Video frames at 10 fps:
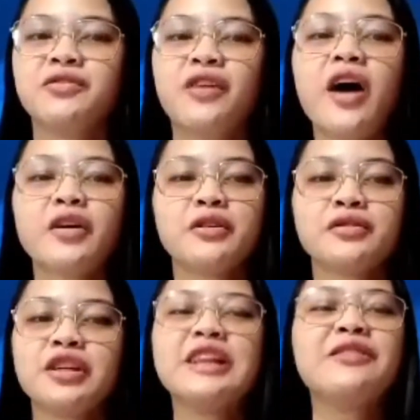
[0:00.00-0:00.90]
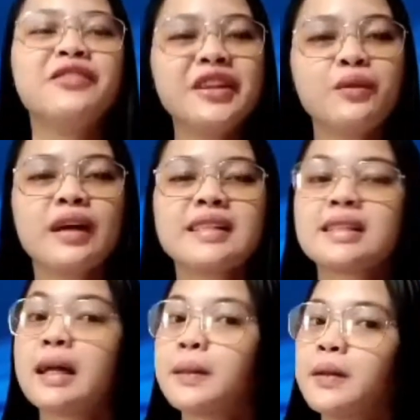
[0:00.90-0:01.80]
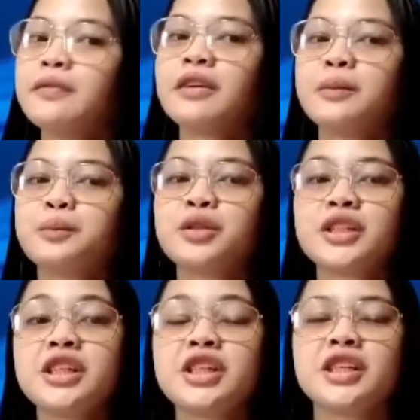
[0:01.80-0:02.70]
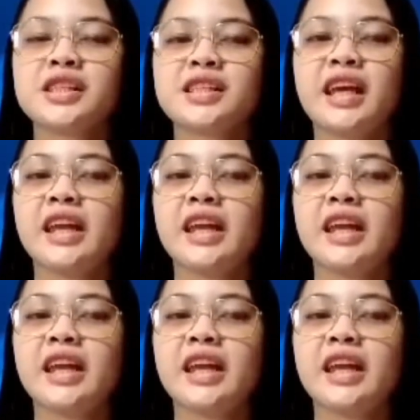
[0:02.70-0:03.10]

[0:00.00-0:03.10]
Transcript: vary for individuals at different positions